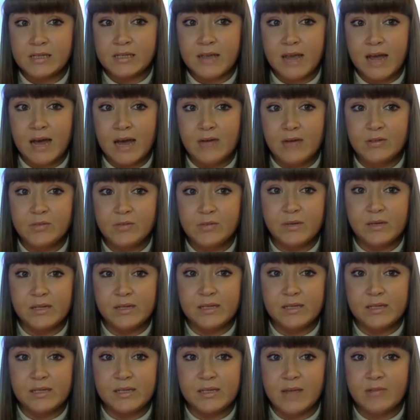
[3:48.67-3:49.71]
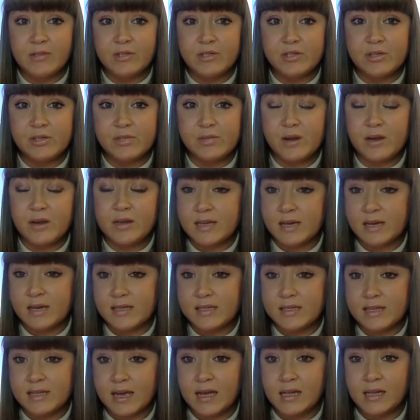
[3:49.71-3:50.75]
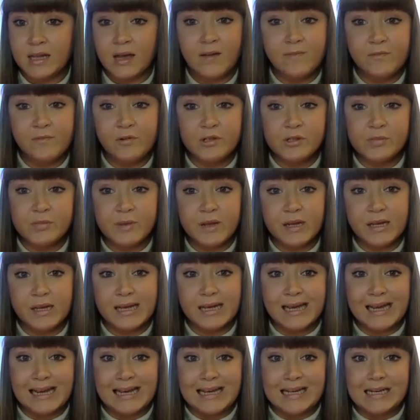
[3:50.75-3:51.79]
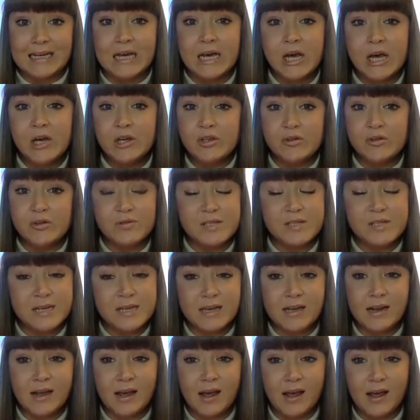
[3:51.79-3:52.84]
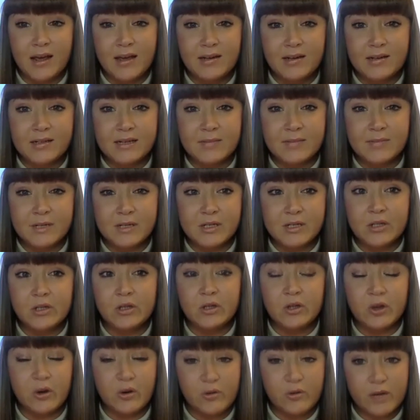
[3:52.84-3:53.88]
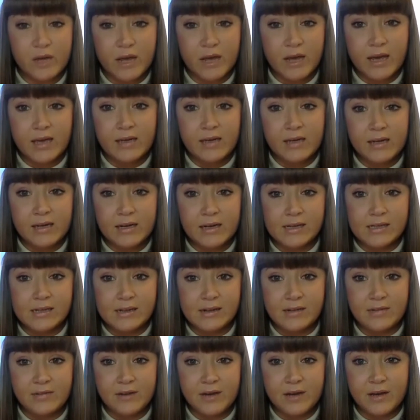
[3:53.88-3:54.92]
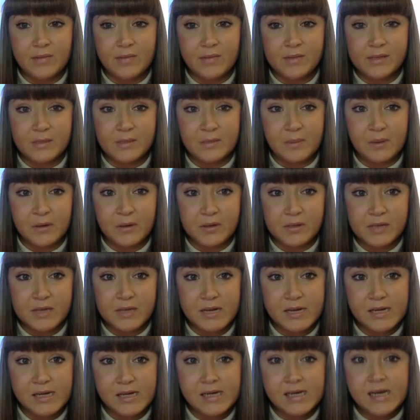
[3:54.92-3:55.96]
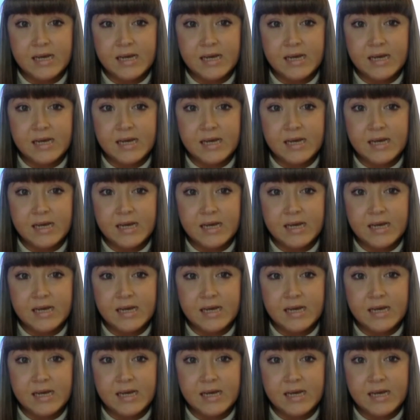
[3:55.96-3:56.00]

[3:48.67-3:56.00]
A House bill establishes a process that law enforcement can use DNA in attempting to locate and identify a missing person.